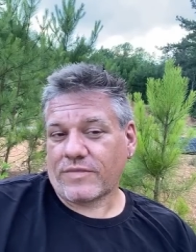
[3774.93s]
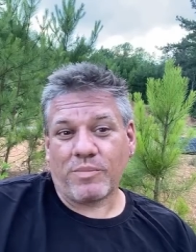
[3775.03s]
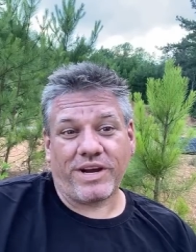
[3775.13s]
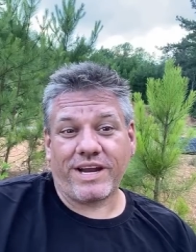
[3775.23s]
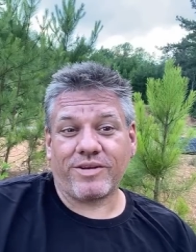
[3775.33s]

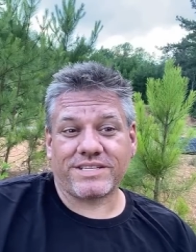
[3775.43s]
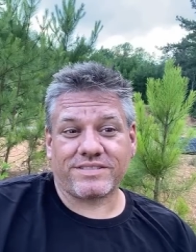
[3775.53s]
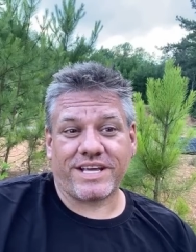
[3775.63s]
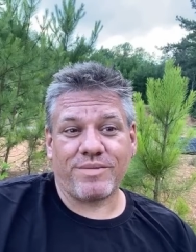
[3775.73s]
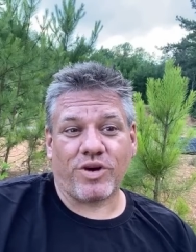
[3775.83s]
But anyways, I was
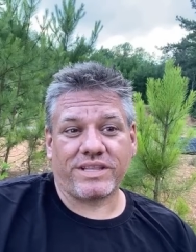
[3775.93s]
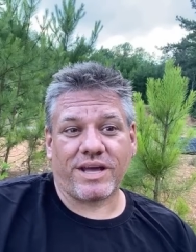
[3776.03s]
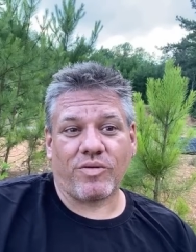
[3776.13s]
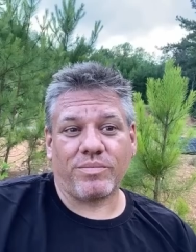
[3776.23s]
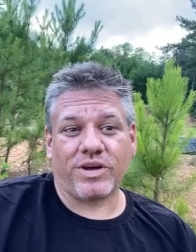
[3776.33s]
saying he bought
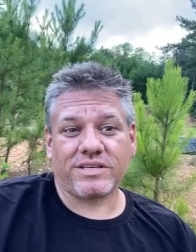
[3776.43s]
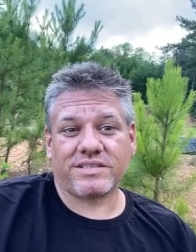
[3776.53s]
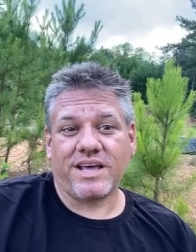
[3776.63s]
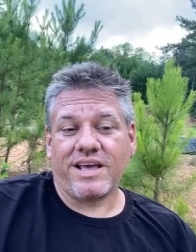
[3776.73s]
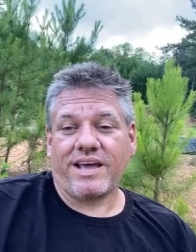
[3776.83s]
that one bus
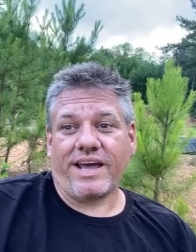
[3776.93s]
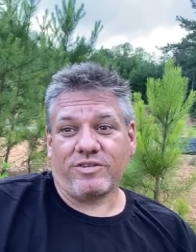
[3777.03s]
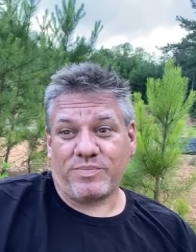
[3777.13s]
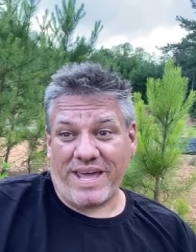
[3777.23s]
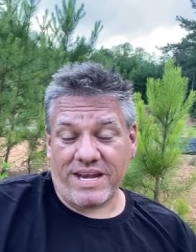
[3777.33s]
and it
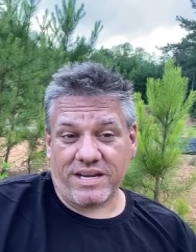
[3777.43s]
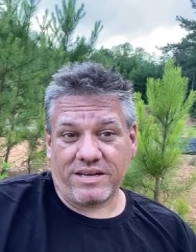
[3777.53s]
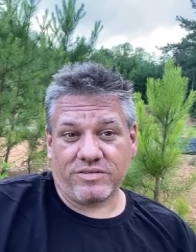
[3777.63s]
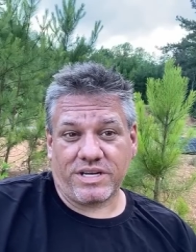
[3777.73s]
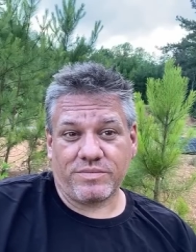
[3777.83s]
was painted. It
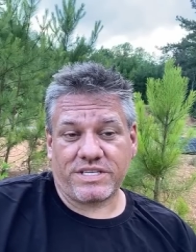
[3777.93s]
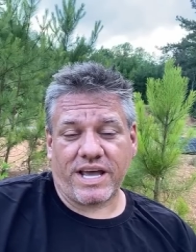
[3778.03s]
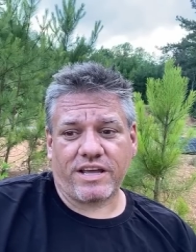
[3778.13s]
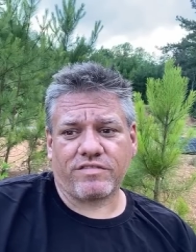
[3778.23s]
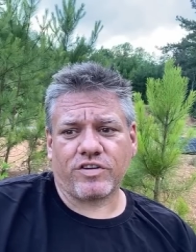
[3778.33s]
was an
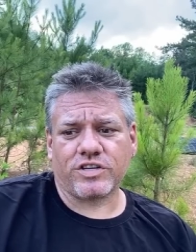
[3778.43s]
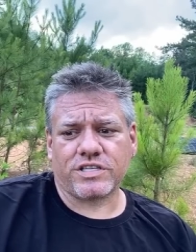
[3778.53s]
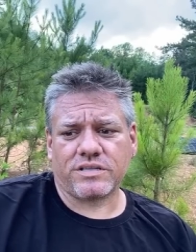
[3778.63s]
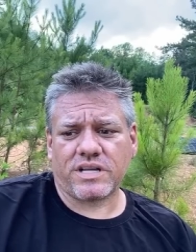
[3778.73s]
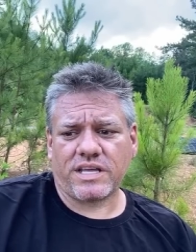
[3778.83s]
MCI
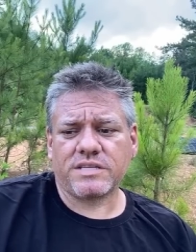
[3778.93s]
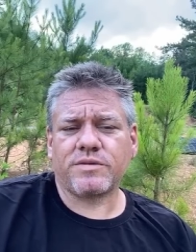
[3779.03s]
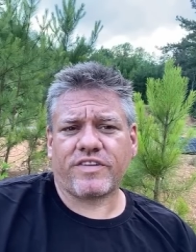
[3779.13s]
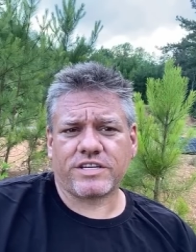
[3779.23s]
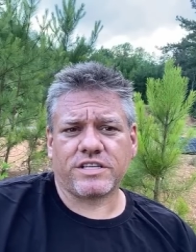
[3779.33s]
conversion. I think it's
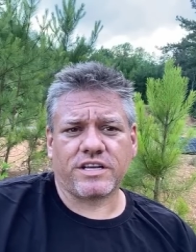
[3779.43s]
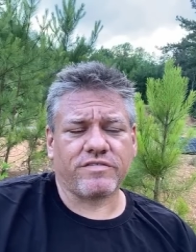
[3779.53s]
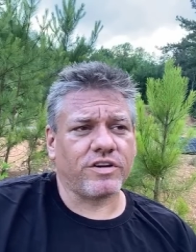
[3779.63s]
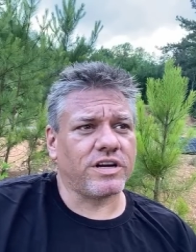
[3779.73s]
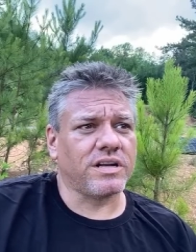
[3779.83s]
professionally
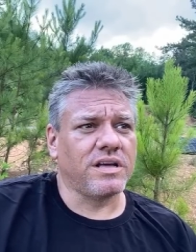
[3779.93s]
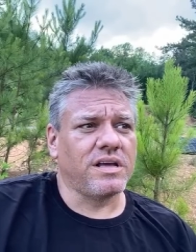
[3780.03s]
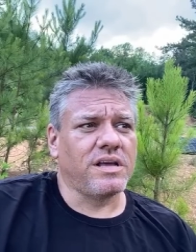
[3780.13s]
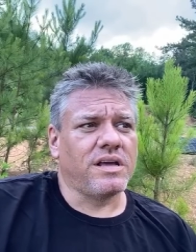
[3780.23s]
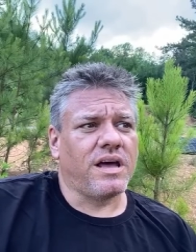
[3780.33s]
converted,
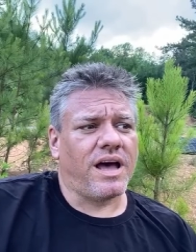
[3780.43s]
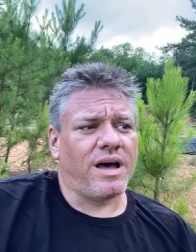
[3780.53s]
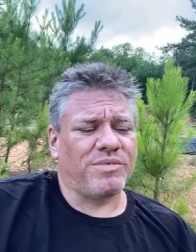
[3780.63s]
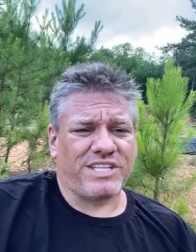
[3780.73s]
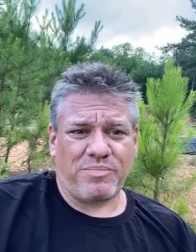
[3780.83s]
but they